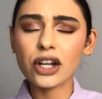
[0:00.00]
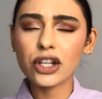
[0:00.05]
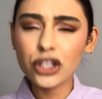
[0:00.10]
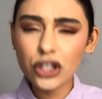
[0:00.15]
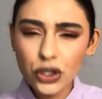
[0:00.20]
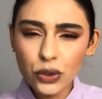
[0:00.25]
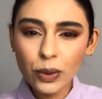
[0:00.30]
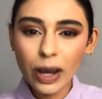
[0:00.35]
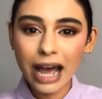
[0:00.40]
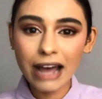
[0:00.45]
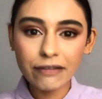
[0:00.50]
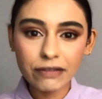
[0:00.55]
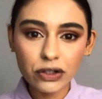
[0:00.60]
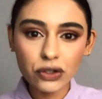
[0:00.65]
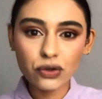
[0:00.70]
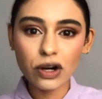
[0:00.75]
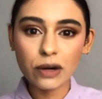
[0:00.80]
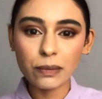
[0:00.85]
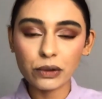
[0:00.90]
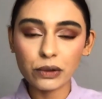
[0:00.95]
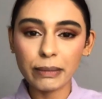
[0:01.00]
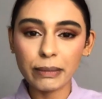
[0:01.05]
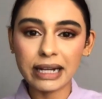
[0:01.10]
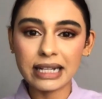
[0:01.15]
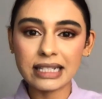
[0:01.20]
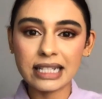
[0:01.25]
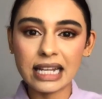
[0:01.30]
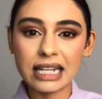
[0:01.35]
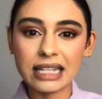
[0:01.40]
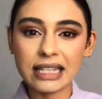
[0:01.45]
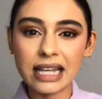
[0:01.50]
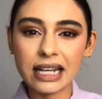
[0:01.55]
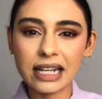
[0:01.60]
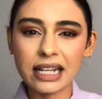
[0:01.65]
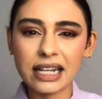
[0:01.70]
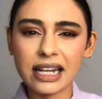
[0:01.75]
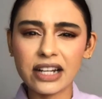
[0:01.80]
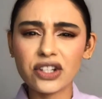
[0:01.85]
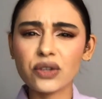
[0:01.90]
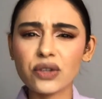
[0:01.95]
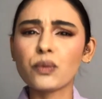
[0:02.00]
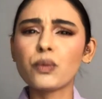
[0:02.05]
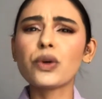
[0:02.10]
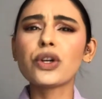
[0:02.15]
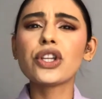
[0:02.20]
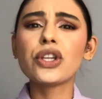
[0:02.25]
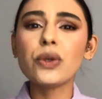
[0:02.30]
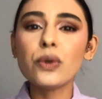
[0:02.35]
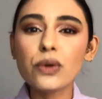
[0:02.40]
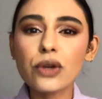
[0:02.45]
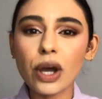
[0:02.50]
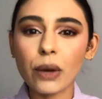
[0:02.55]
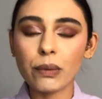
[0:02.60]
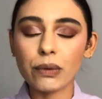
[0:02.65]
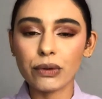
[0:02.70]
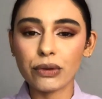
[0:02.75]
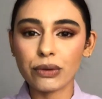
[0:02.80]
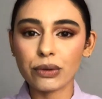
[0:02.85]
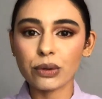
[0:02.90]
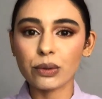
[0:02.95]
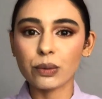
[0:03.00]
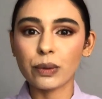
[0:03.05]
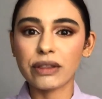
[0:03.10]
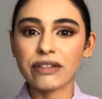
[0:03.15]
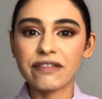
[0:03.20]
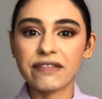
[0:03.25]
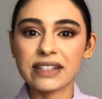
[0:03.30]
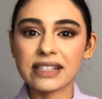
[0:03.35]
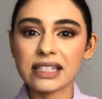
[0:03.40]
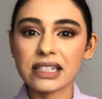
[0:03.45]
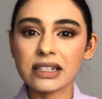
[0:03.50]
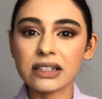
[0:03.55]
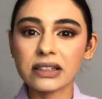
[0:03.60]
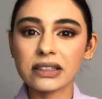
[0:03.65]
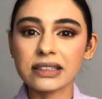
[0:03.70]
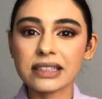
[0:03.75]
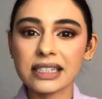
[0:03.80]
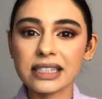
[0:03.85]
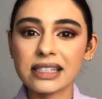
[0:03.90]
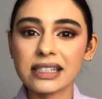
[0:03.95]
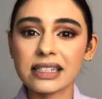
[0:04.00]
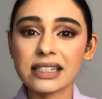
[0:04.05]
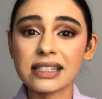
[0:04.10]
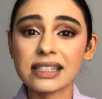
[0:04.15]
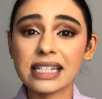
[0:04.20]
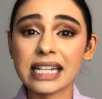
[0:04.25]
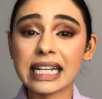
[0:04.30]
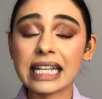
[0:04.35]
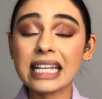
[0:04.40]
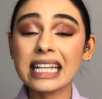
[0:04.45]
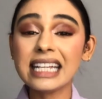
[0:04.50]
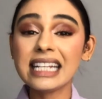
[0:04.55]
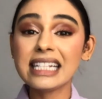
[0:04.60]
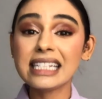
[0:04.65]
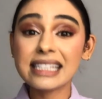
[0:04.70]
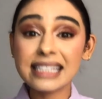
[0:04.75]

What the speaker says: Are you having trouble maintaining that connection? What are you going through with physical distancing?